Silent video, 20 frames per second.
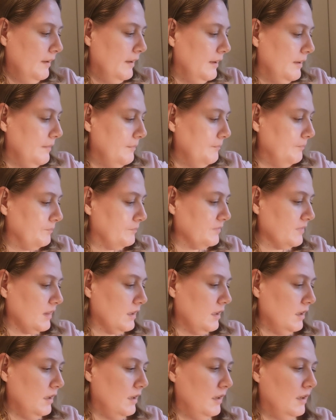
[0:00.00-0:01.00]

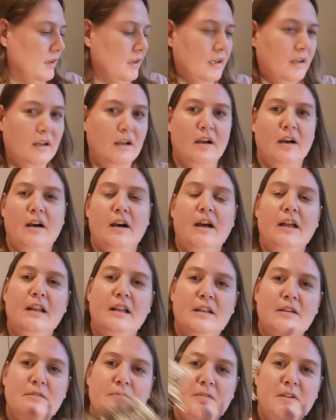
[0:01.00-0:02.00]
I
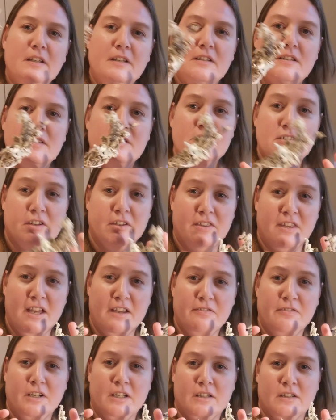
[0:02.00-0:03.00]
live in South
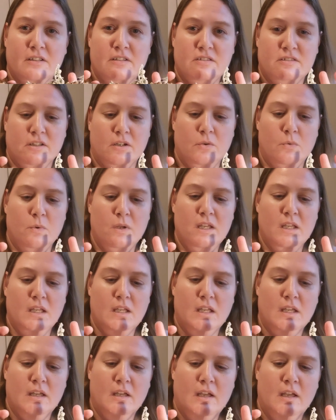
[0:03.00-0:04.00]
Africa, so
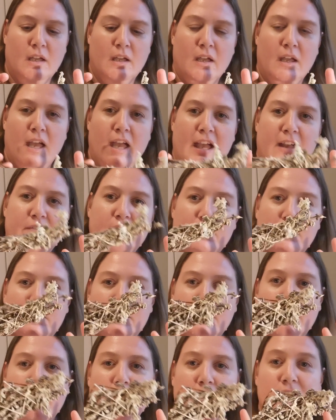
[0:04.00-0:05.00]
we have
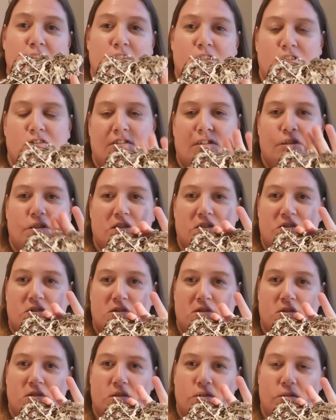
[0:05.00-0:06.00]
our
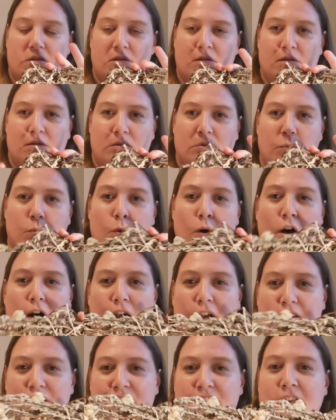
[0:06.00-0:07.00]
indigenous
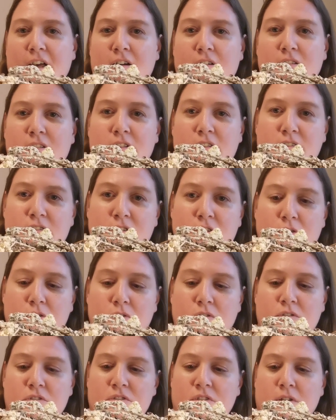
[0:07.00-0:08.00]
wise elders
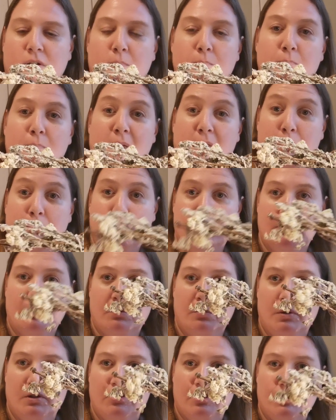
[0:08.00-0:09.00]
use
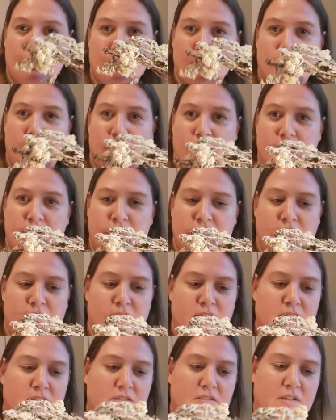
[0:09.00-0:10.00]
mpepu, which is what this
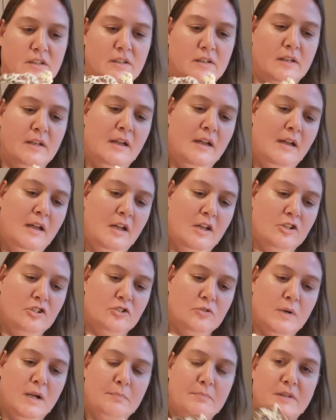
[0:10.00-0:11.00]
is. It's a
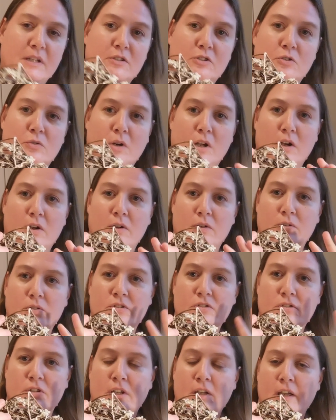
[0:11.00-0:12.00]
shrub that
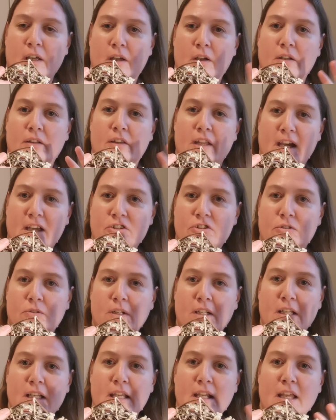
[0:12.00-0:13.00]
grows
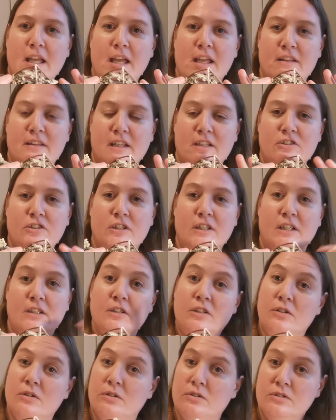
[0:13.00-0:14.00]
naturally and that you
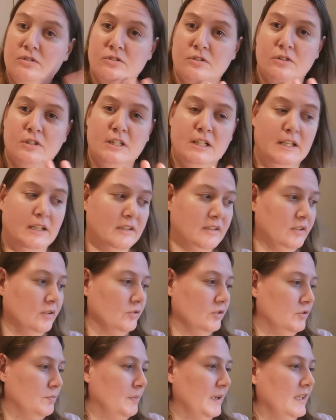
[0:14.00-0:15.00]
can use to clear
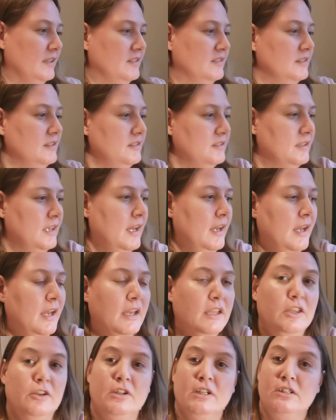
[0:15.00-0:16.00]
your spaces.
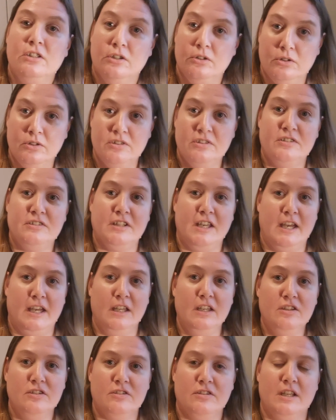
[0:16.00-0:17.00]
You can use
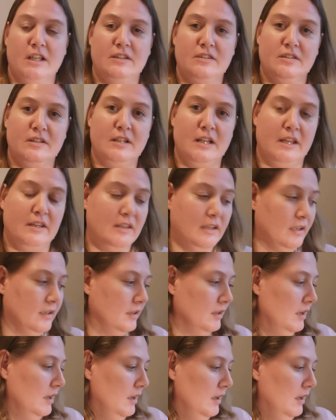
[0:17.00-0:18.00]
sage. That's
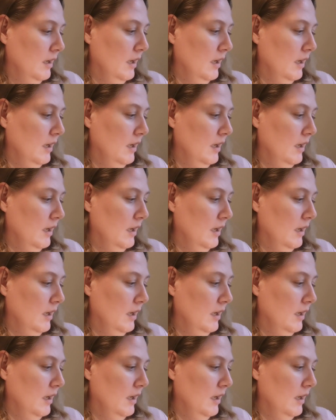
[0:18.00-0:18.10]
another